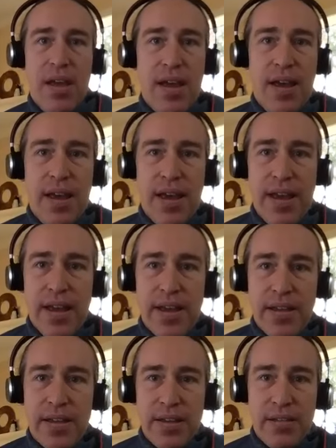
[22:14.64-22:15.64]

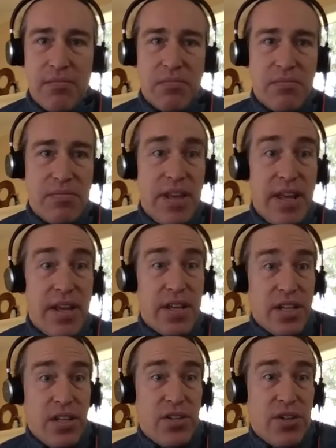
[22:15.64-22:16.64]
And it
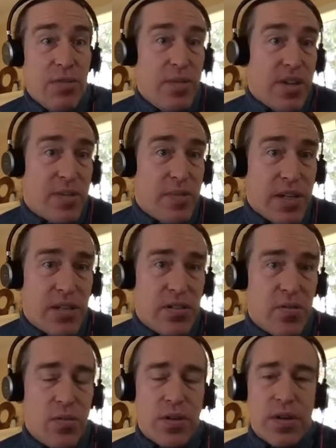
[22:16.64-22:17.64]
should be expected
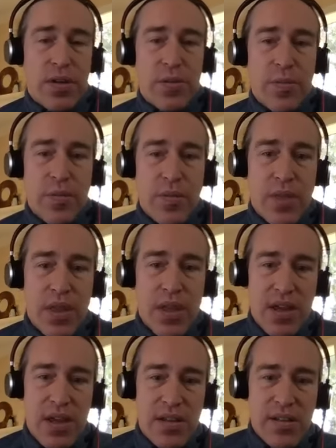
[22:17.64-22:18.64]
to work.
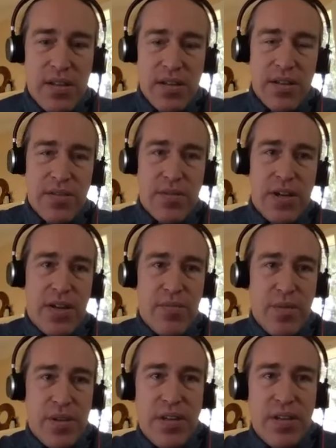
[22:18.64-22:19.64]
As long as we have
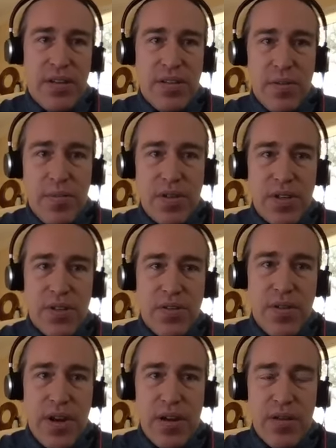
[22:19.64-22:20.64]
built-in assumptions
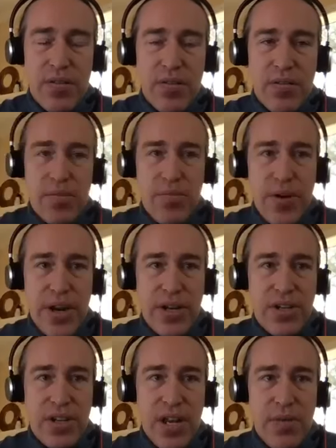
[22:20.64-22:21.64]
around
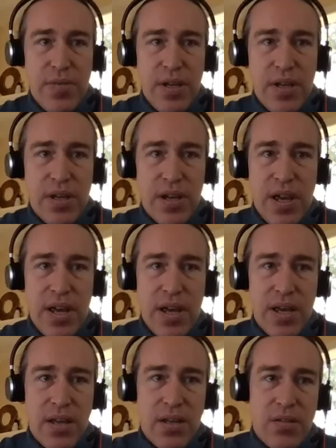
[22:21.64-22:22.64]
branch naming
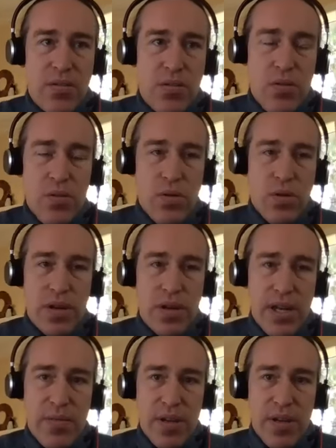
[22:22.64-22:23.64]
and org
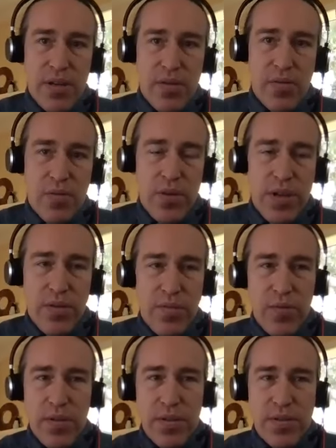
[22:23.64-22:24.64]
naming, we
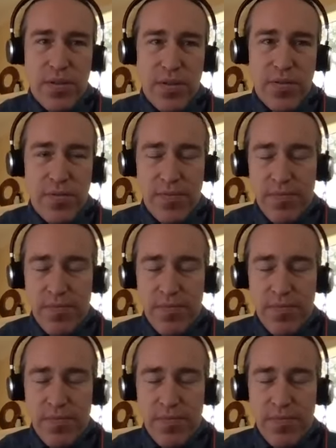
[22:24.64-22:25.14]
sort of